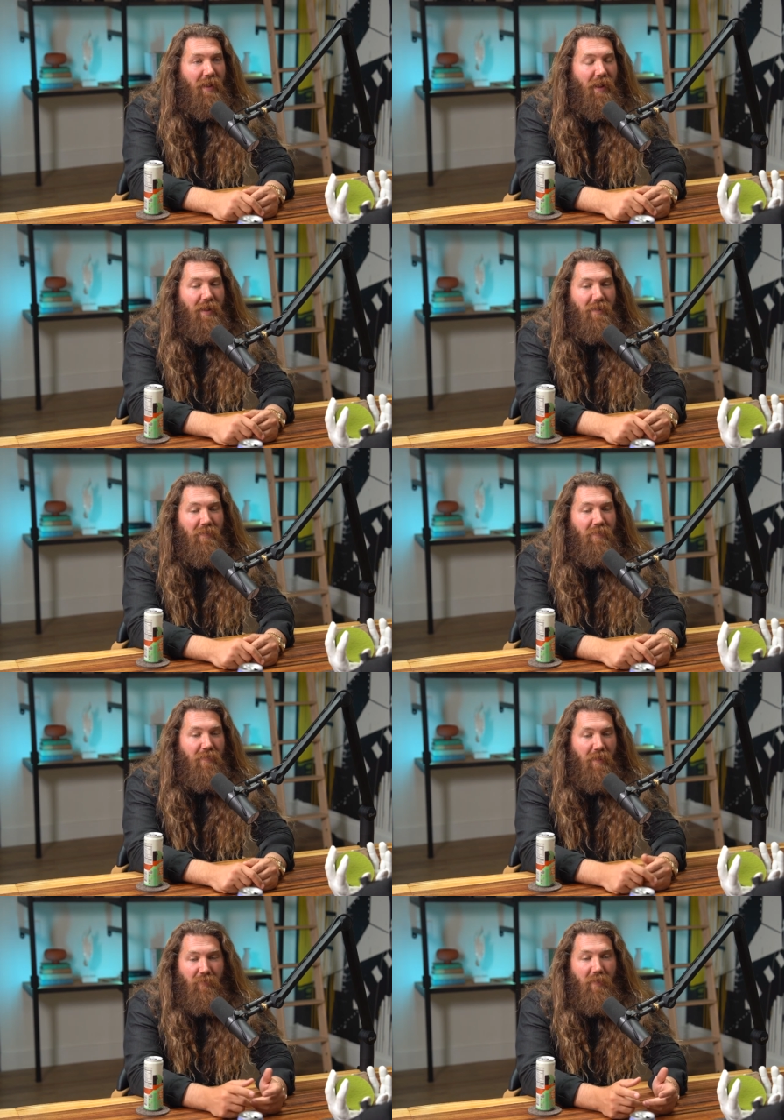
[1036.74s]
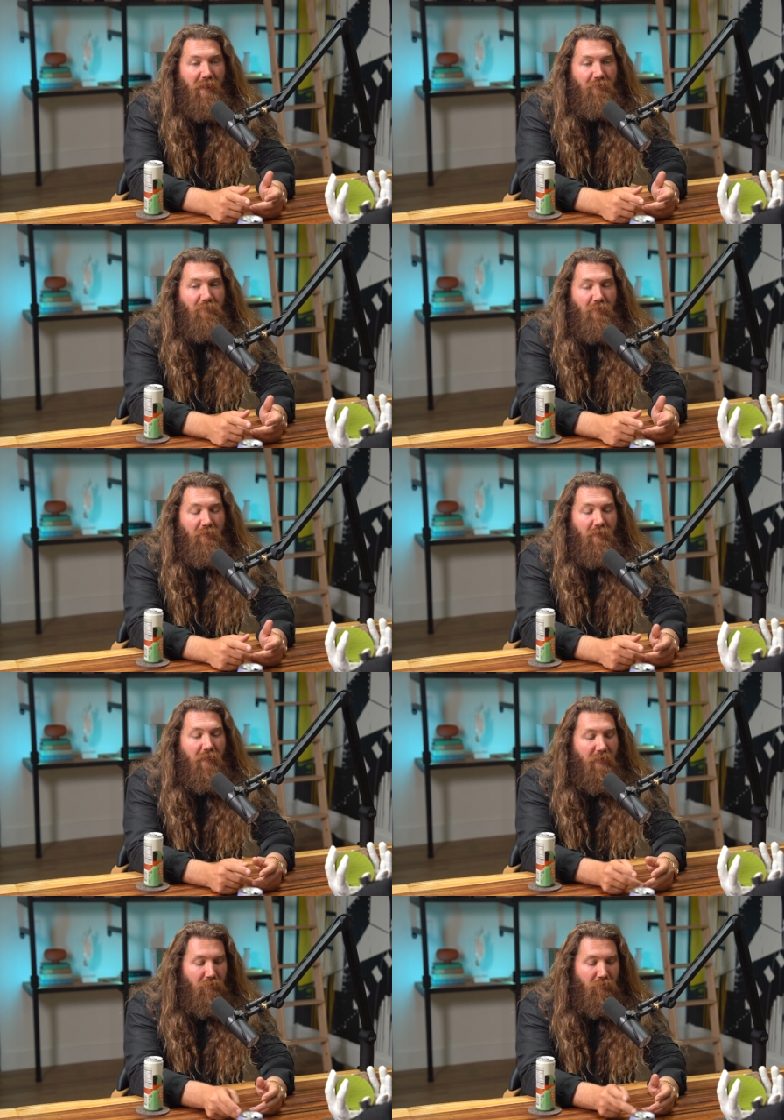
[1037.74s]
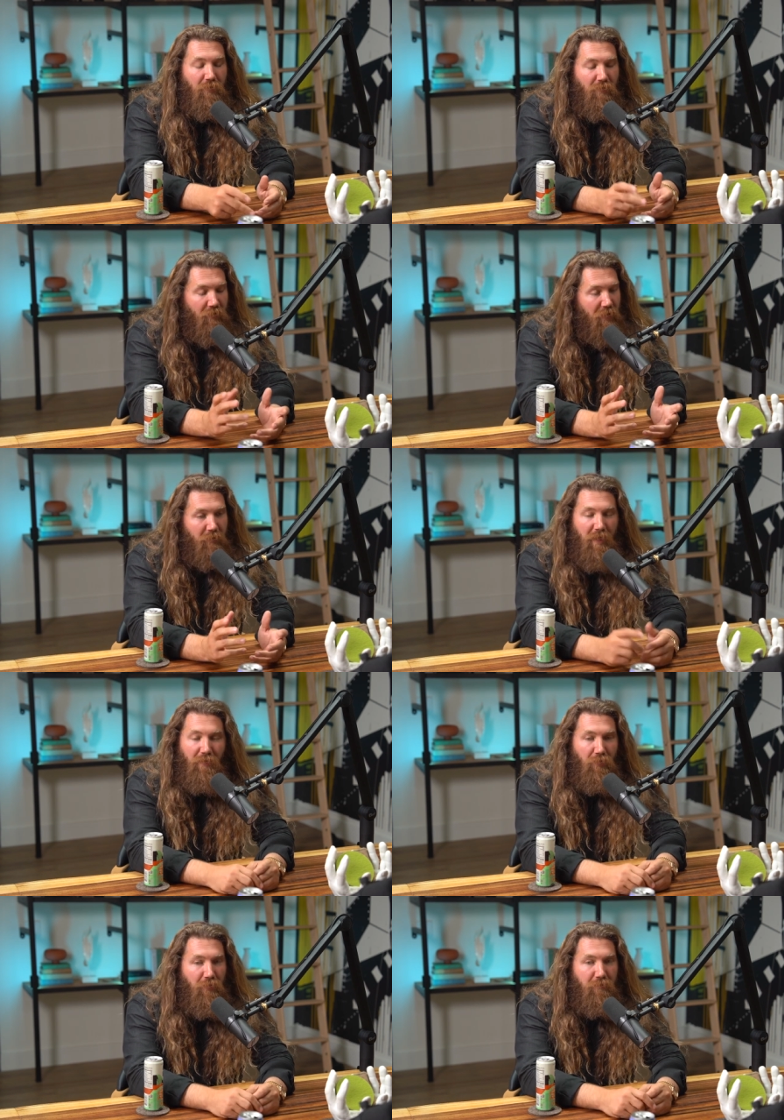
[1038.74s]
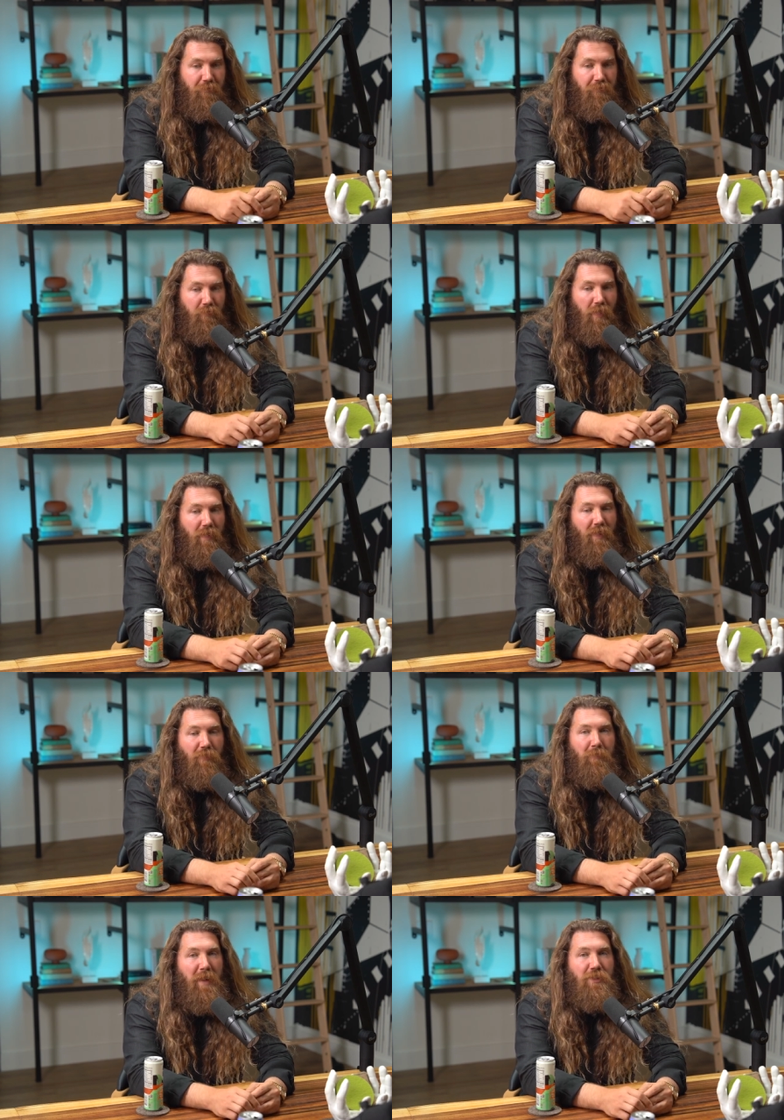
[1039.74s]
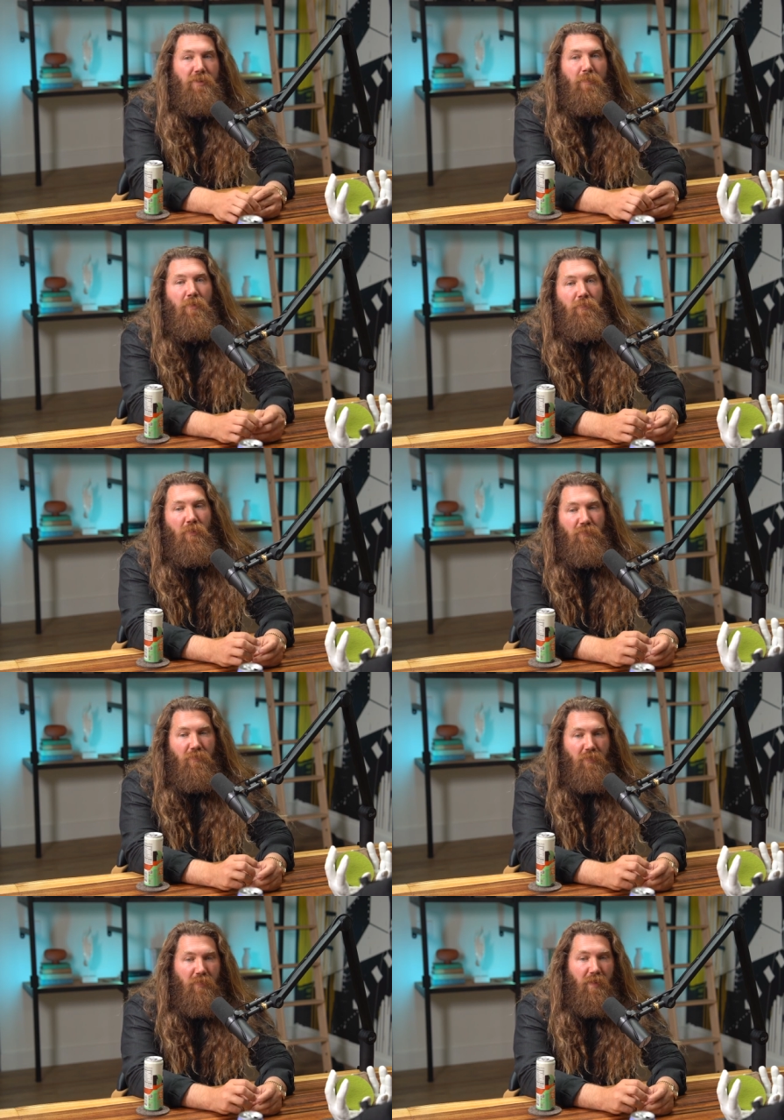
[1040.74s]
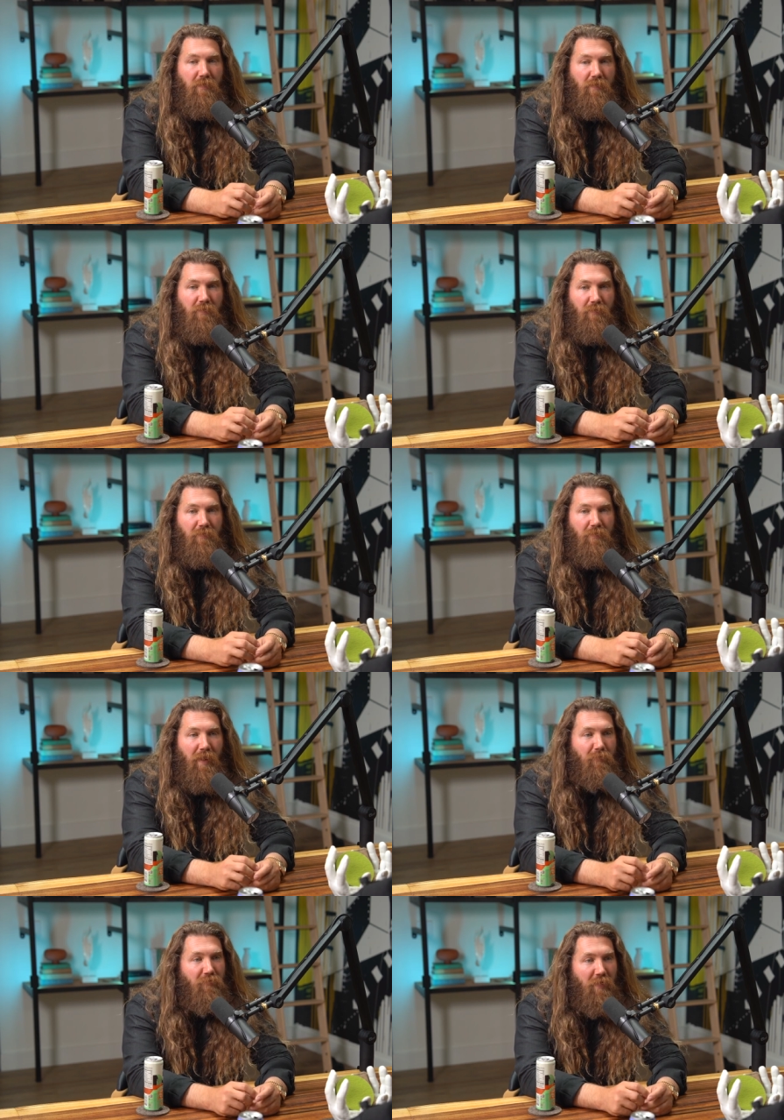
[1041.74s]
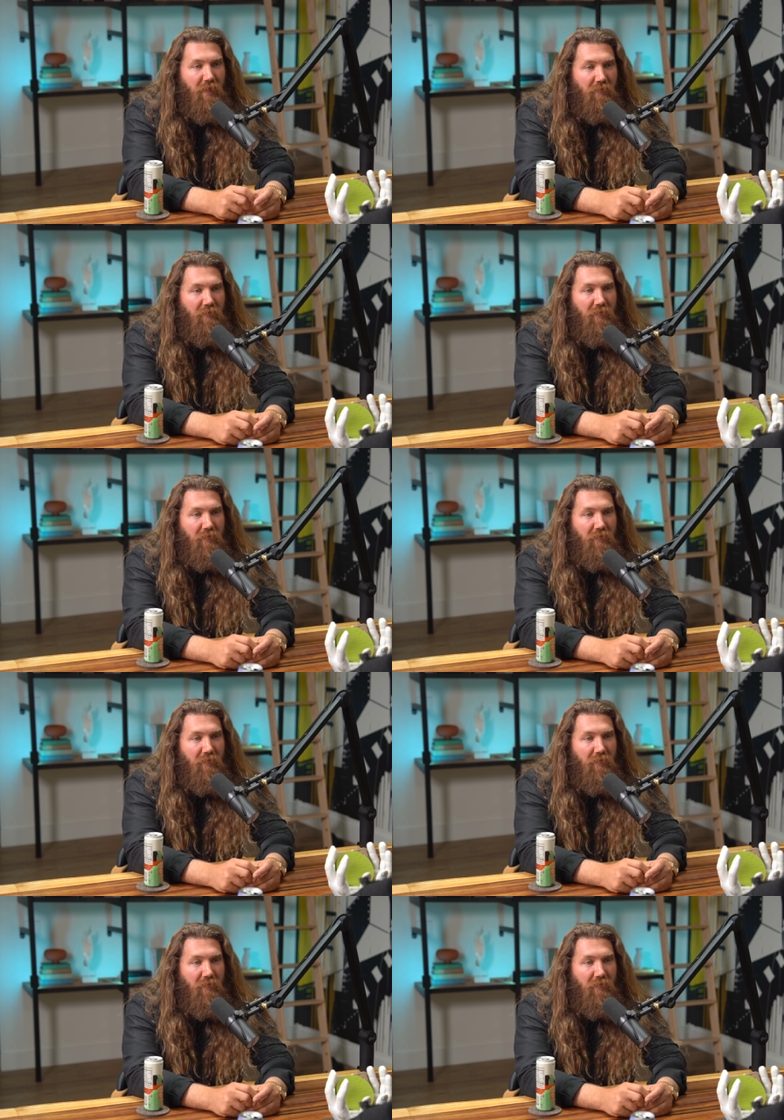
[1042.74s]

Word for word: yeah. and that's how that started and that was with the same landlord but expansion mode wasn't really on top of mind